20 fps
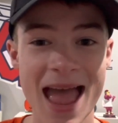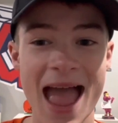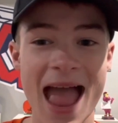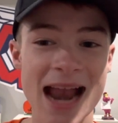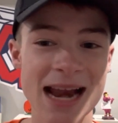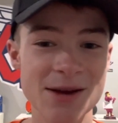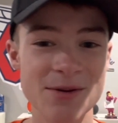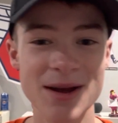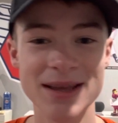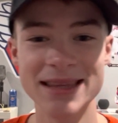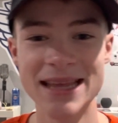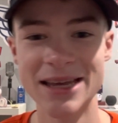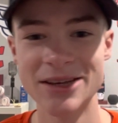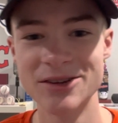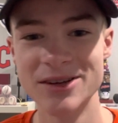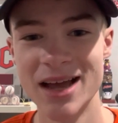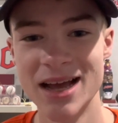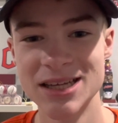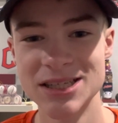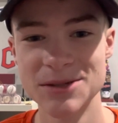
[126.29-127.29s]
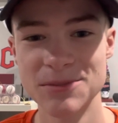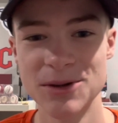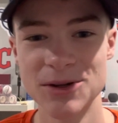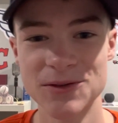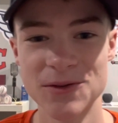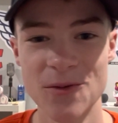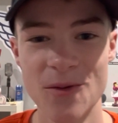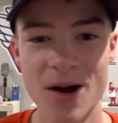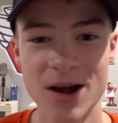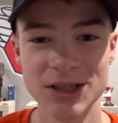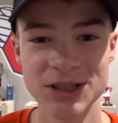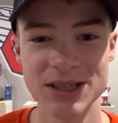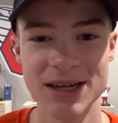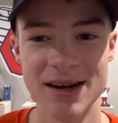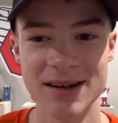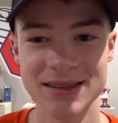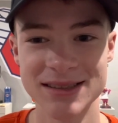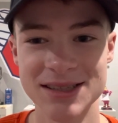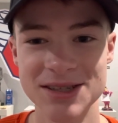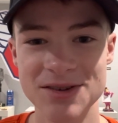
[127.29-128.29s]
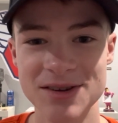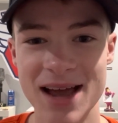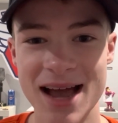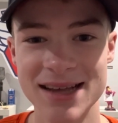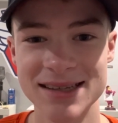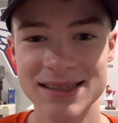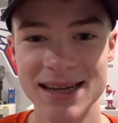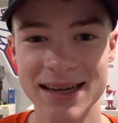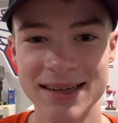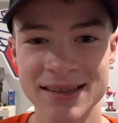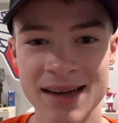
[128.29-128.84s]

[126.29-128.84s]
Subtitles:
Anyway, thank you guys so much for watching, and I'll see you guys next